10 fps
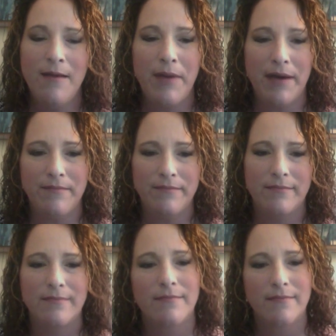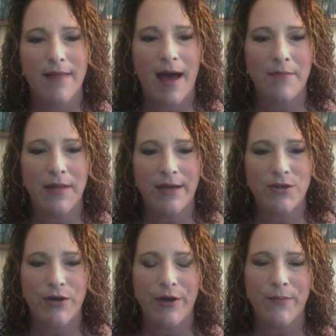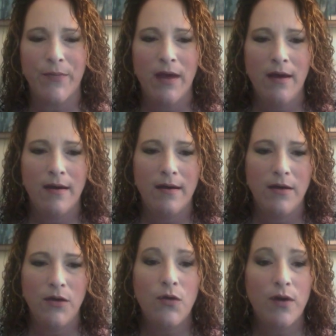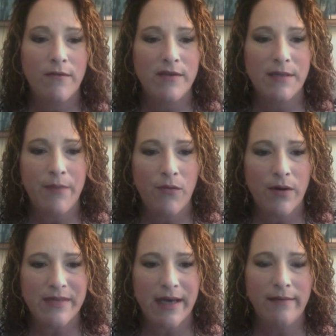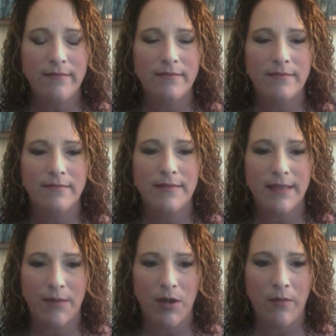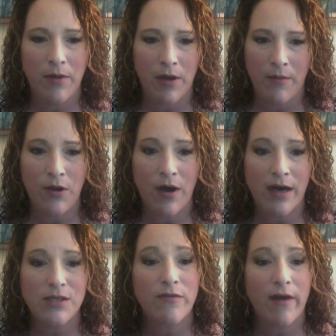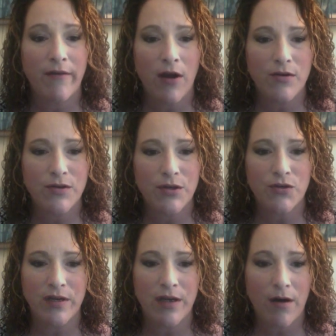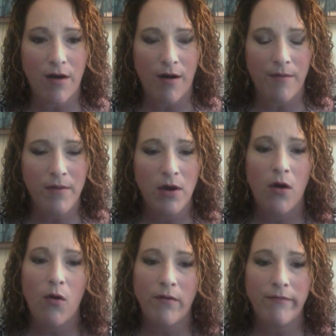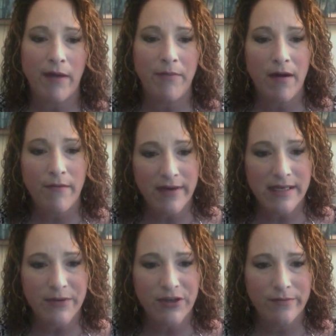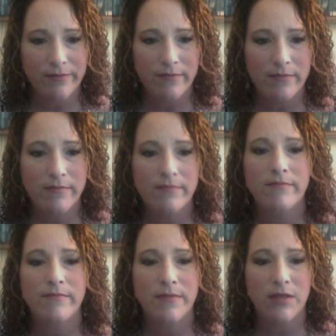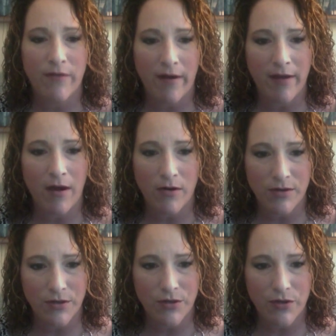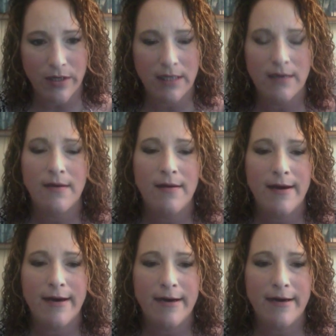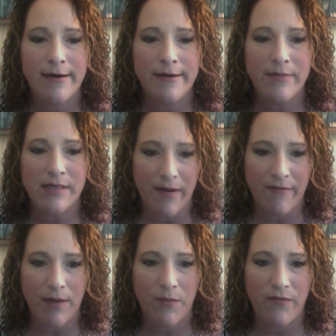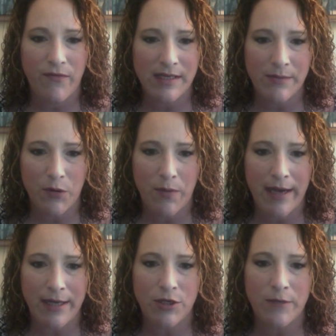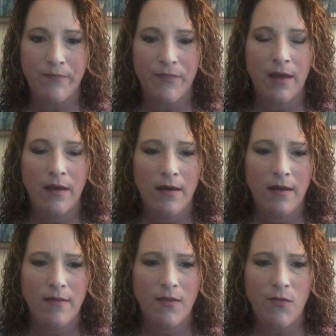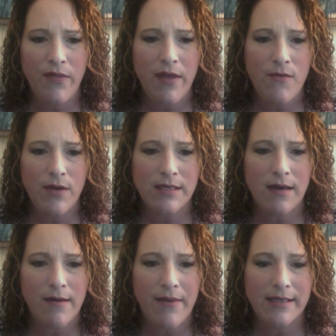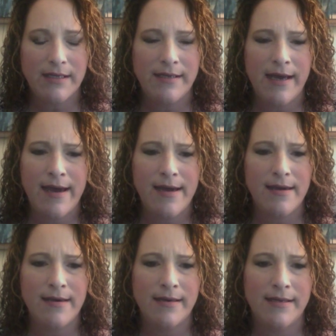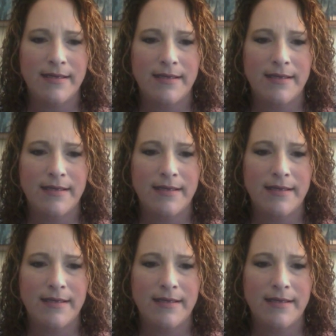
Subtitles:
but I'm glad you're here. You can visit my website, www.survivingheartsurgery.com, or find me on Facebook, Surviving Heart Surgery, as my Facebook page. The one thing I want to talk about today is